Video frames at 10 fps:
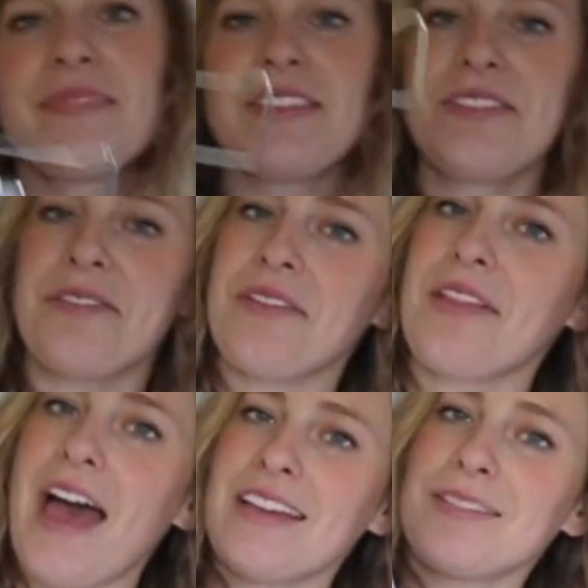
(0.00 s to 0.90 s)
So the
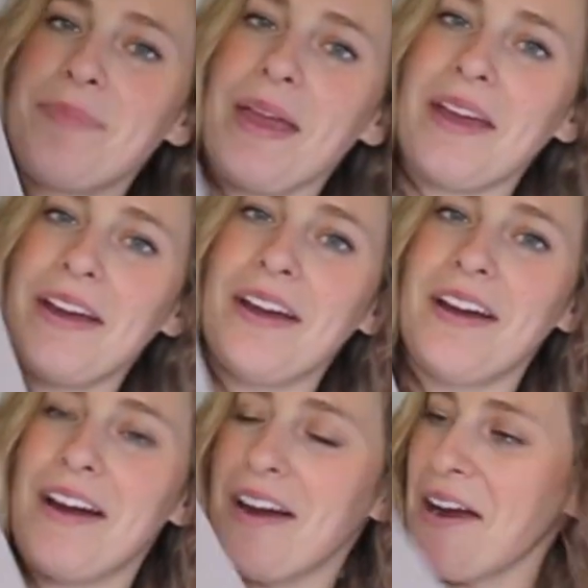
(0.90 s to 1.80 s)
last
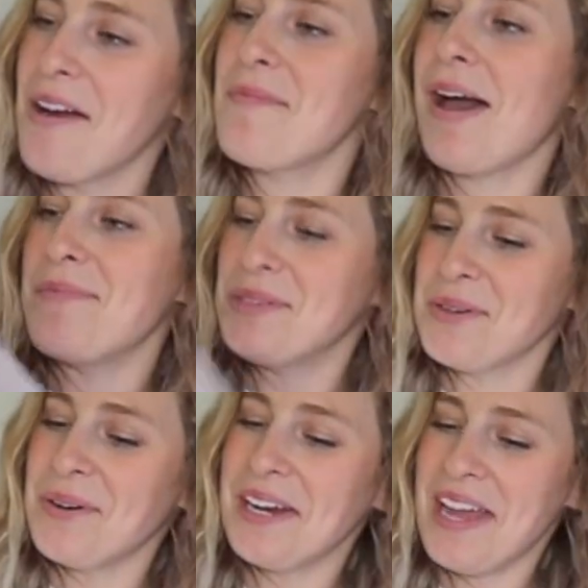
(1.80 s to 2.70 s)
pair are by
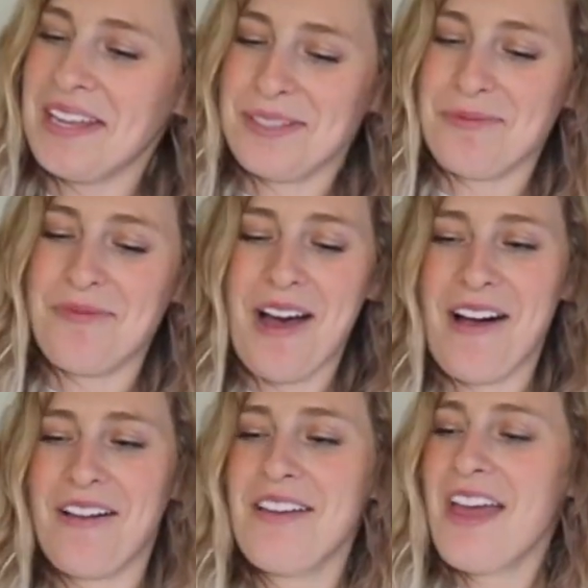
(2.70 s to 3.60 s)
Batory as
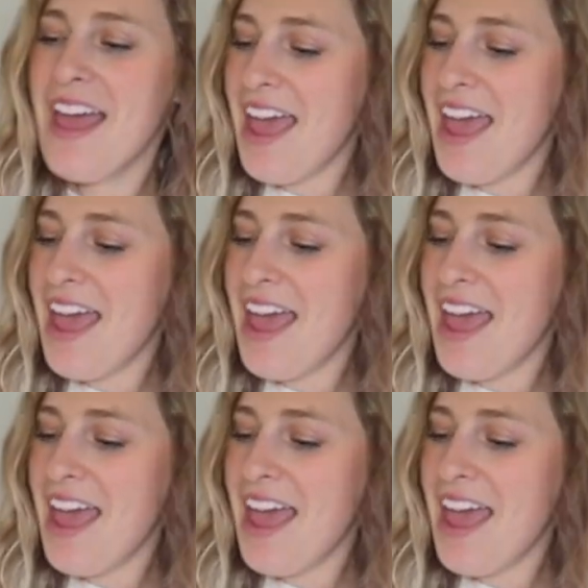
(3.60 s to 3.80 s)
well,